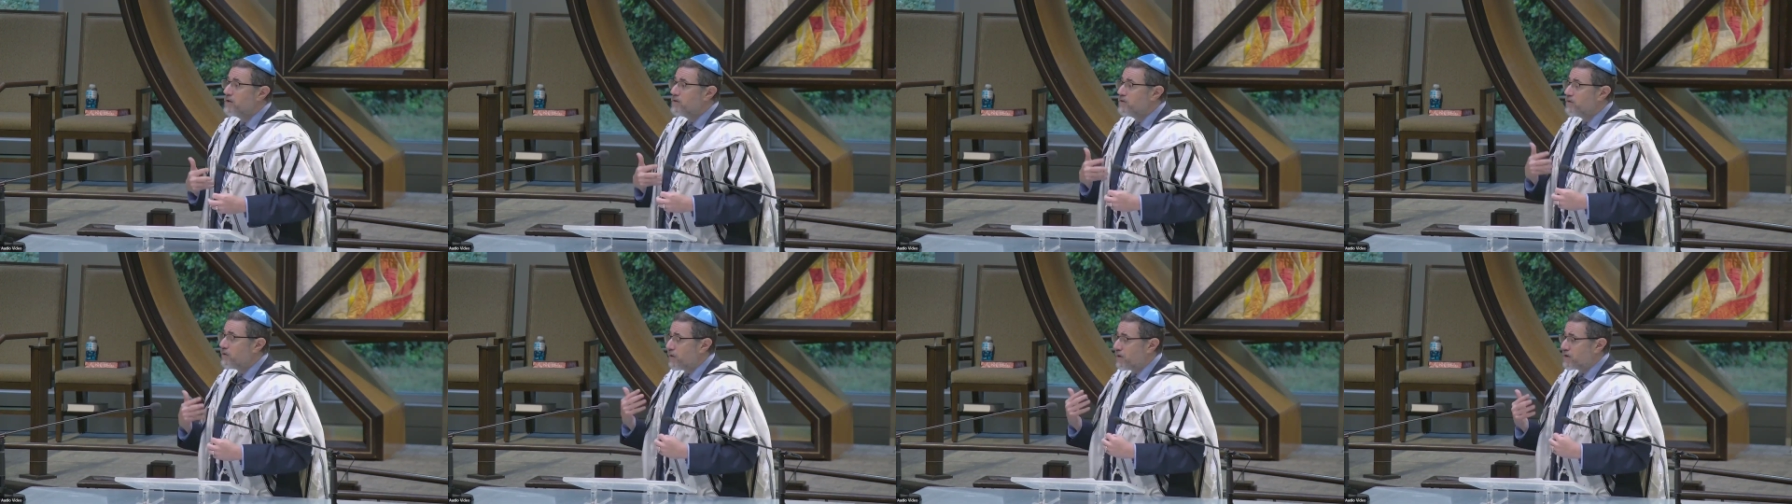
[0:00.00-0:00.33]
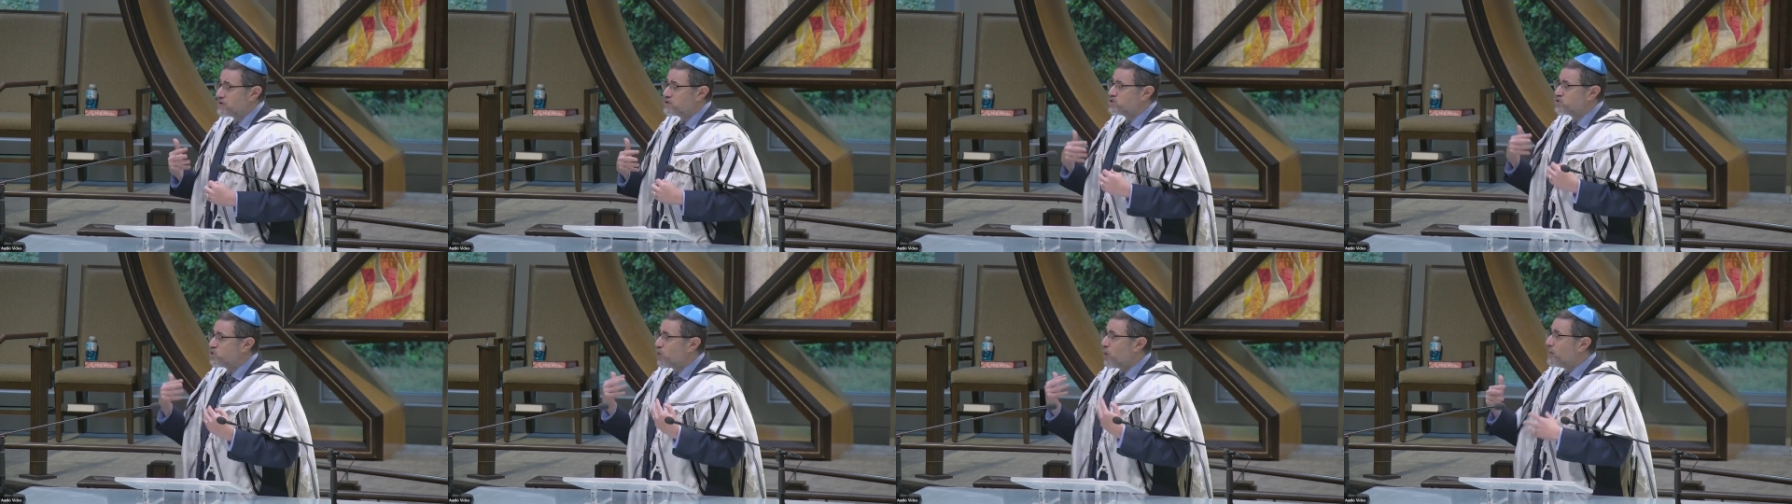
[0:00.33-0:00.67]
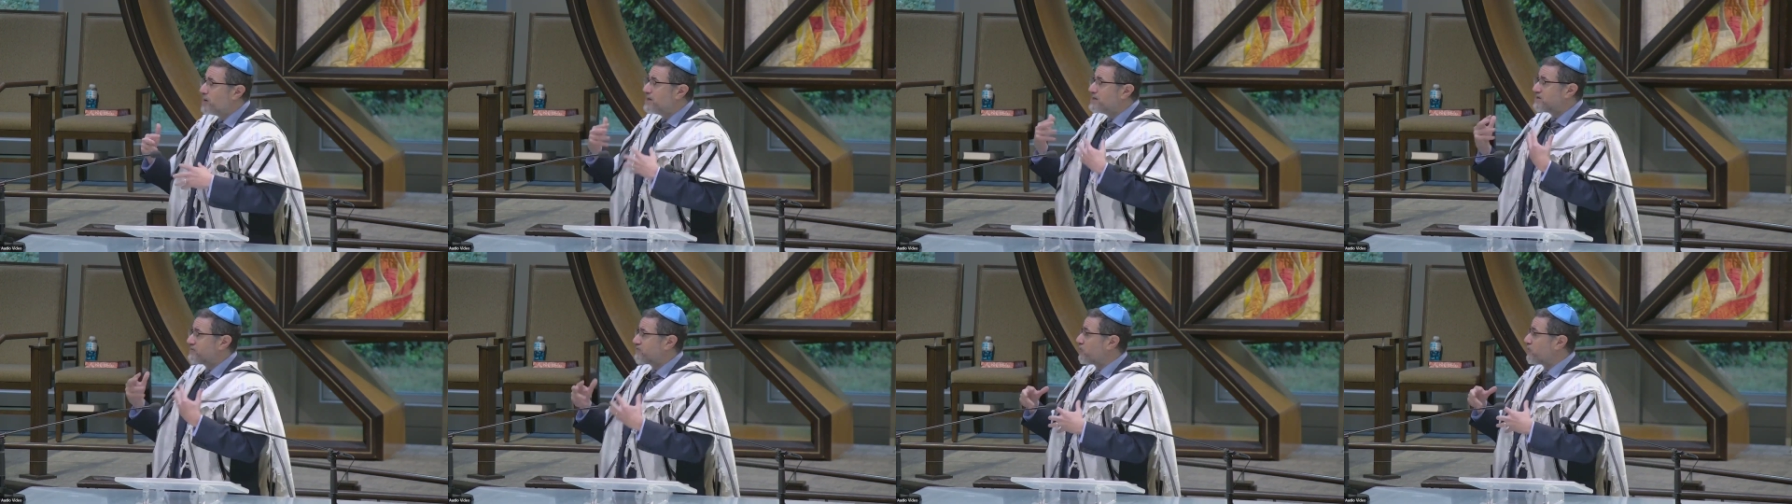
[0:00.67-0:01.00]
There are so
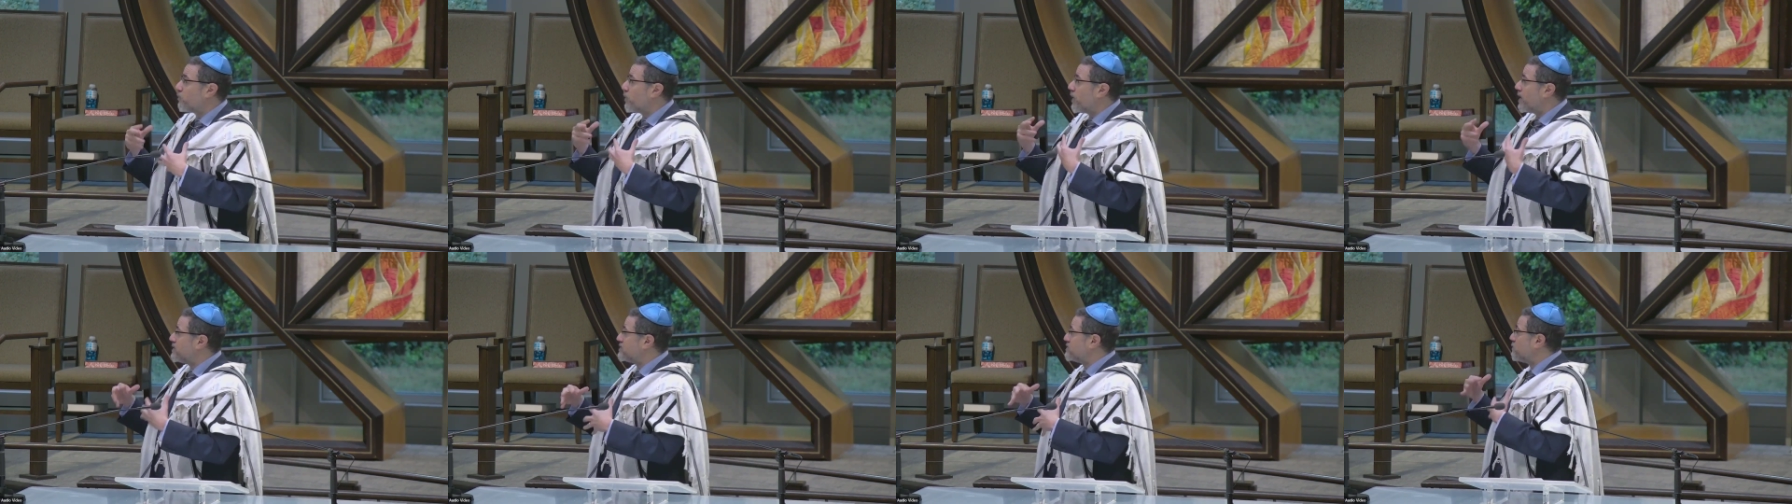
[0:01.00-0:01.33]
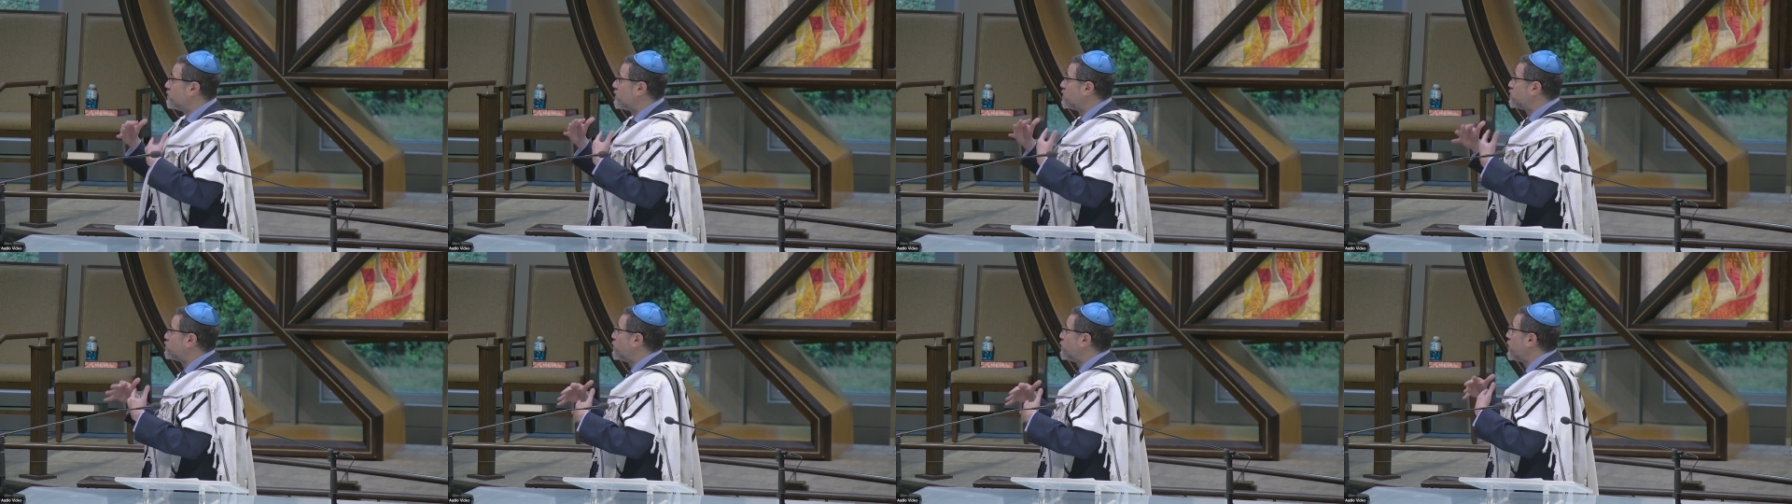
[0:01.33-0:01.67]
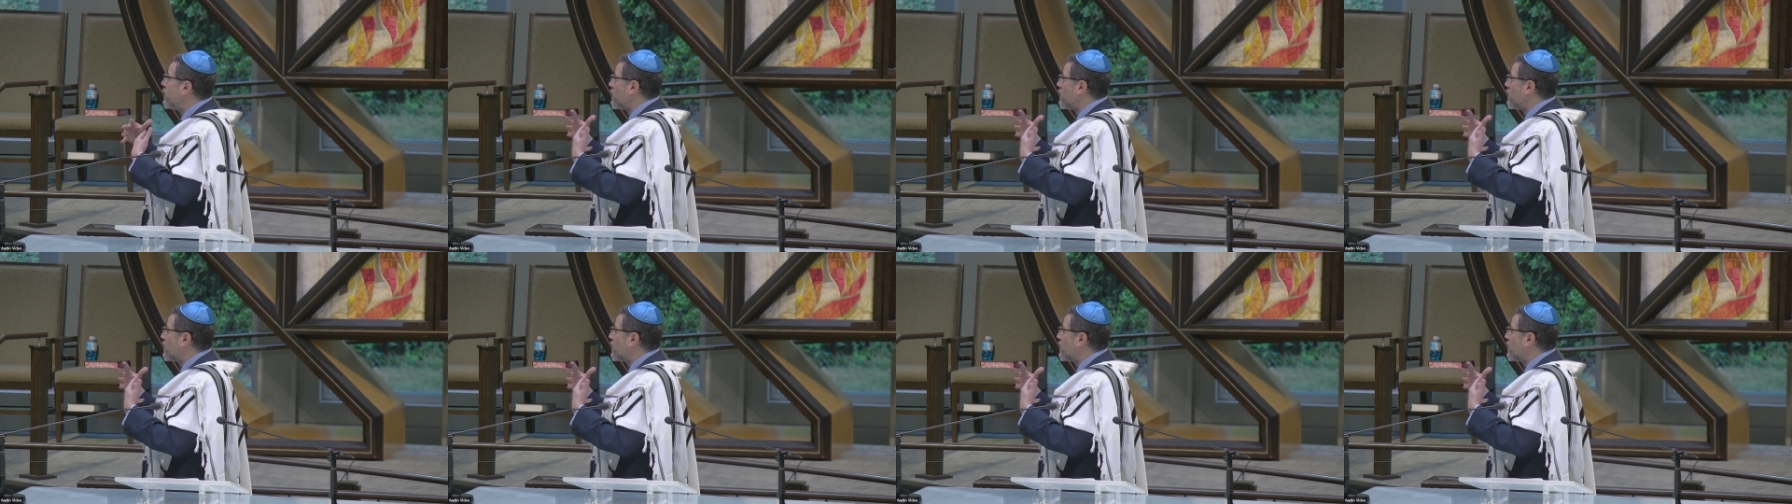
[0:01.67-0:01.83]
many different ways in which we